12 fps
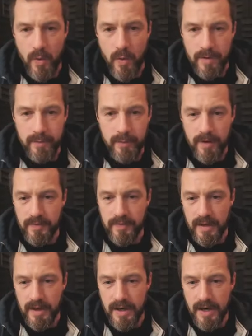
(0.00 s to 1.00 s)
everyone,
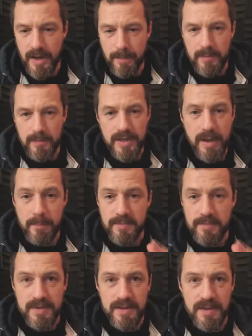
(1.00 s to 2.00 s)
today I'm
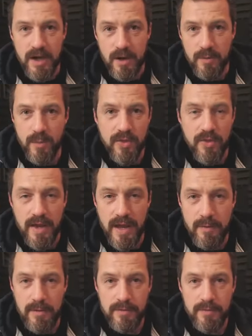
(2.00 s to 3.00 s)
sitting down with
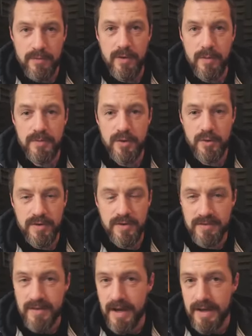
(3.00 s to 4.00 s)
Aaron from Stuart
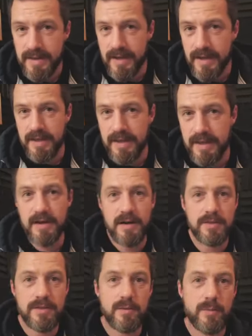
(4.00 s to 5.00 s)
Design,
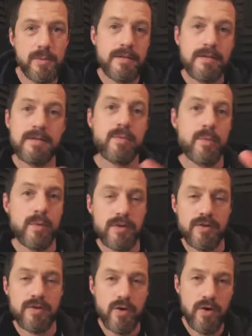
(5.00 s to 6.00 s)
and the reason is we
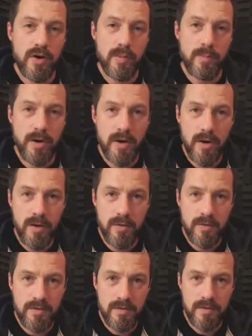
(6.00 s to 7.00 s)
want to talk
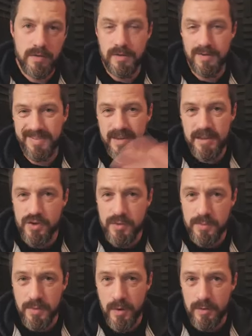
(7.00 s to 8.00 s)
about the signature
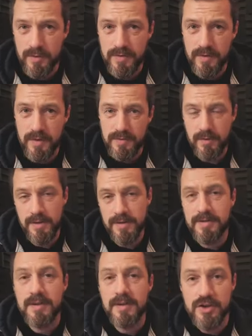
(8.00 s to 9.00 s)
process or the
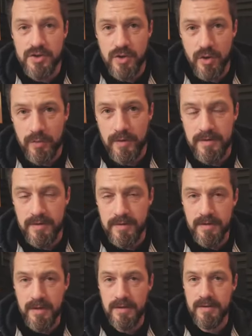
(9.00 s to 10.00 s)
signature offer,
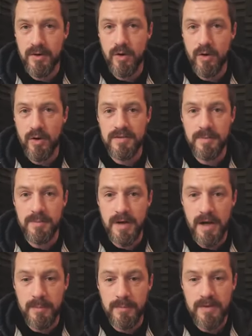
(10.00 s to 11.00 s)
as I call it
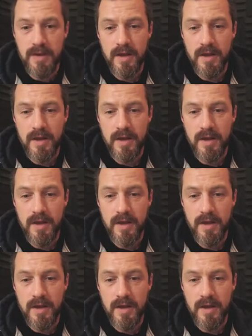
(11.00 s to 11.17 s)
sometimes.